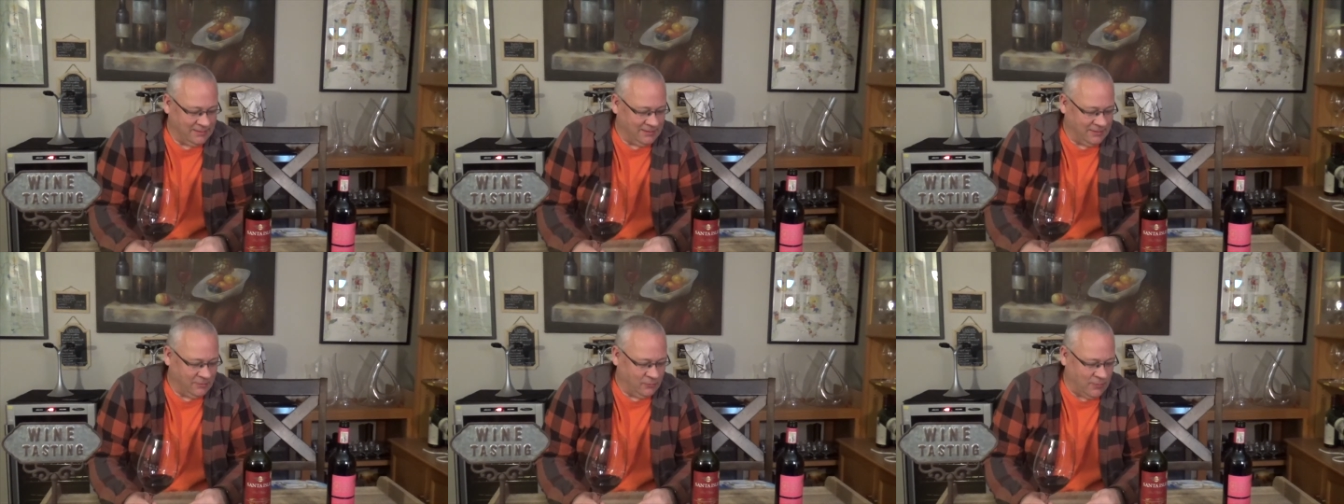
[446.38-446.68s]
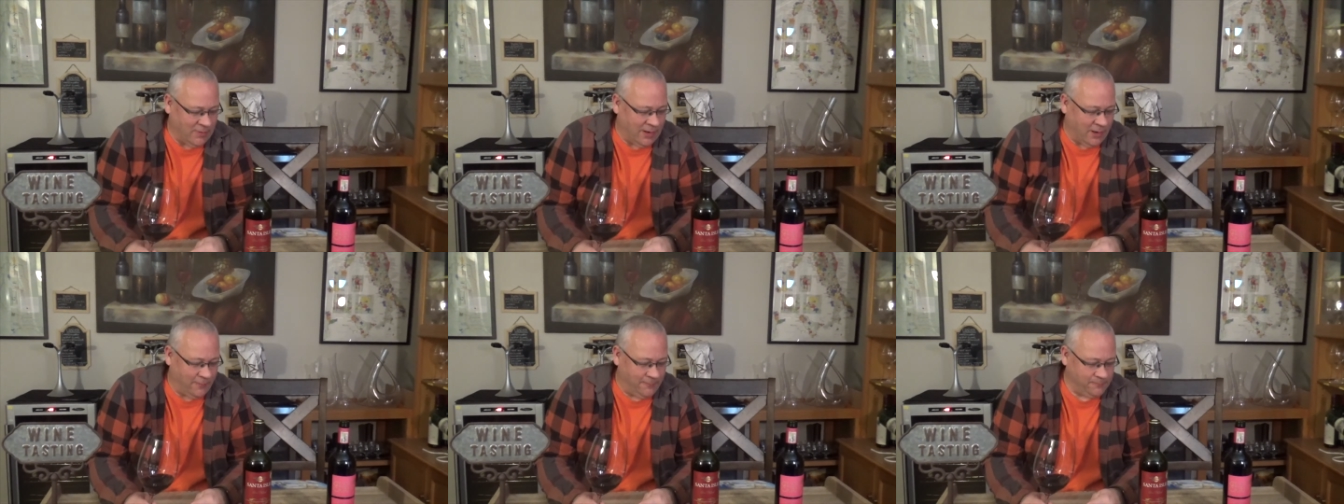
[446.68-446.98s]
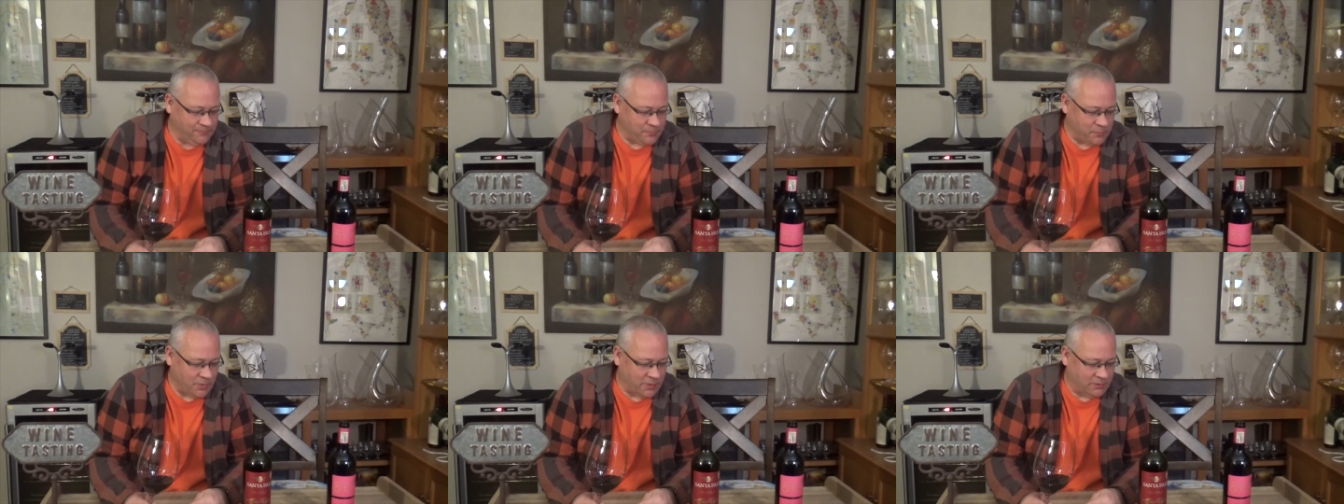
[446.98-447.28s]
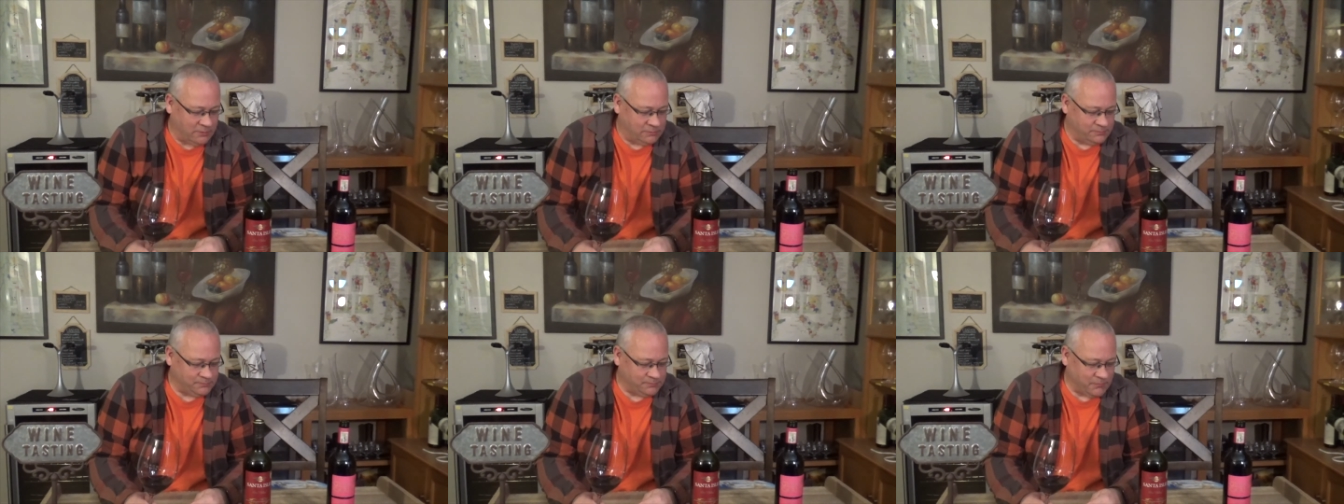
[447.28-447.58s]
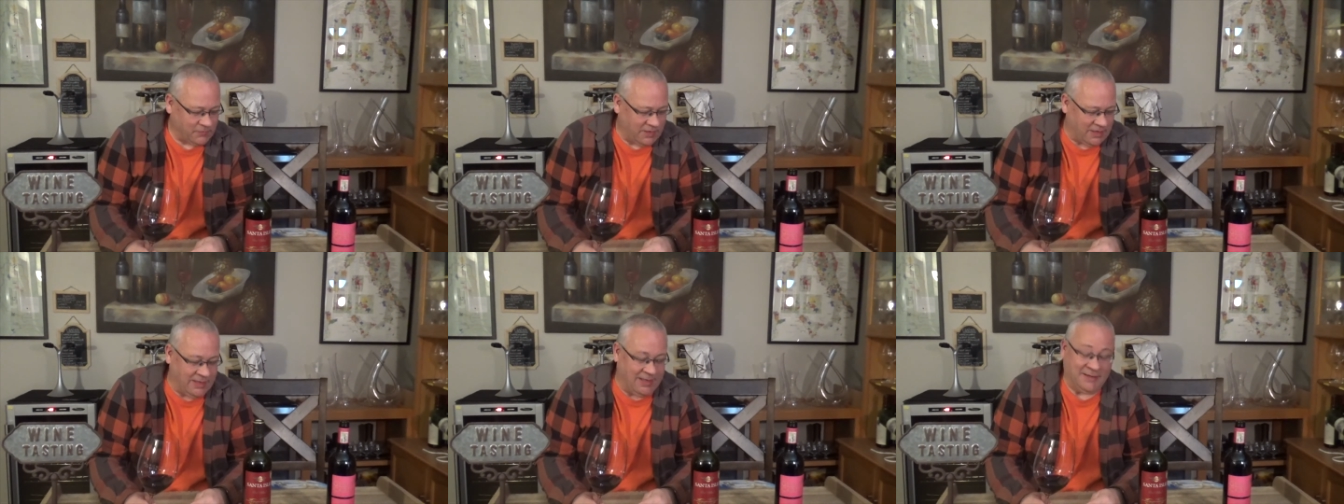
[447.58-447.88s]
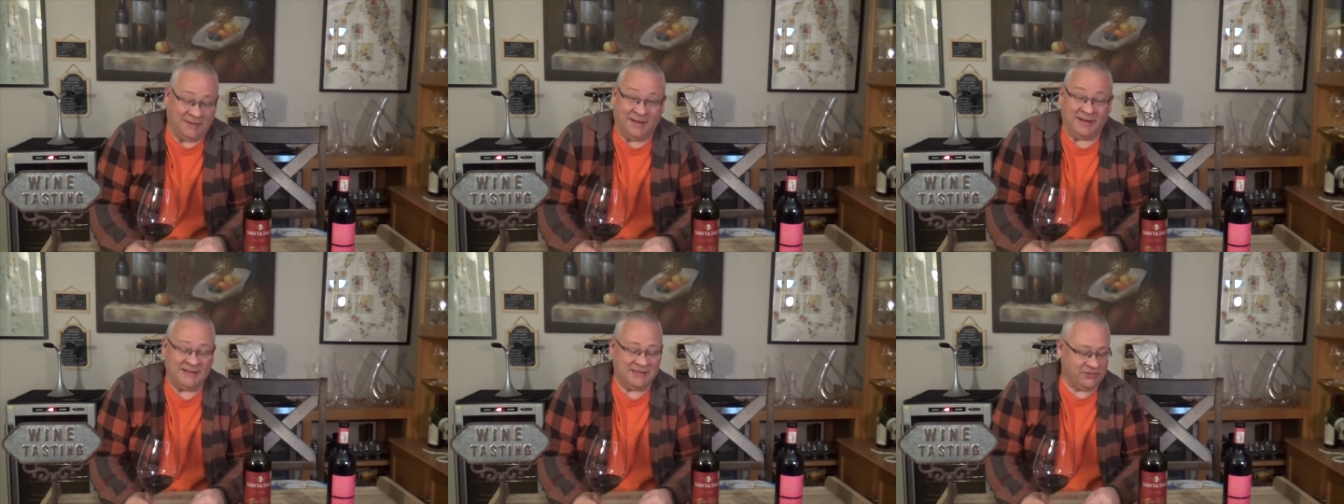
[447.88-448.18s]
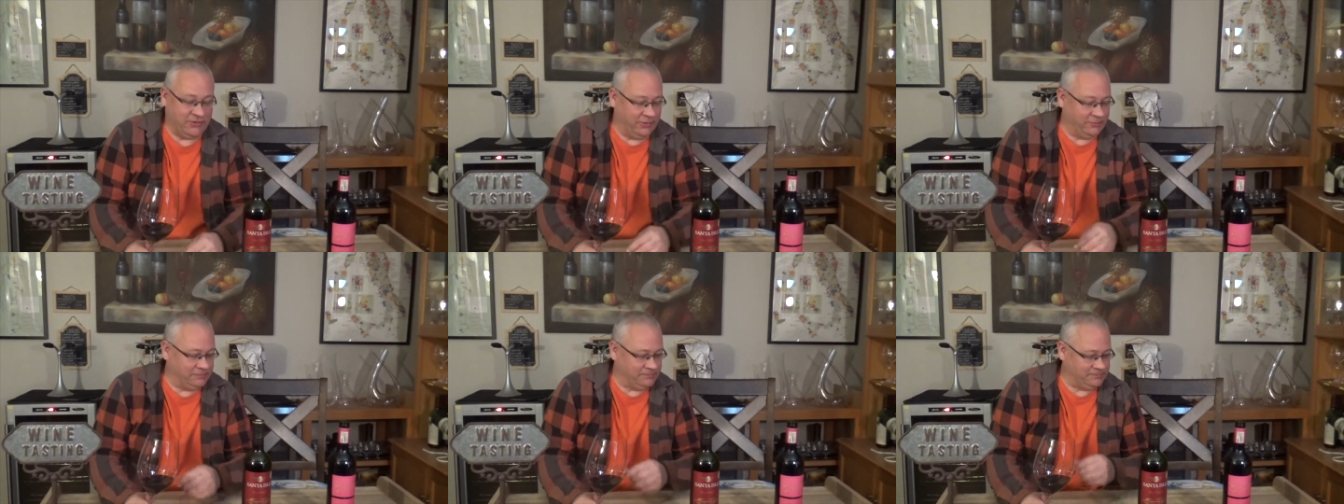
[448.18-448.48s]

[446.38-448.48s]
Well, that is good.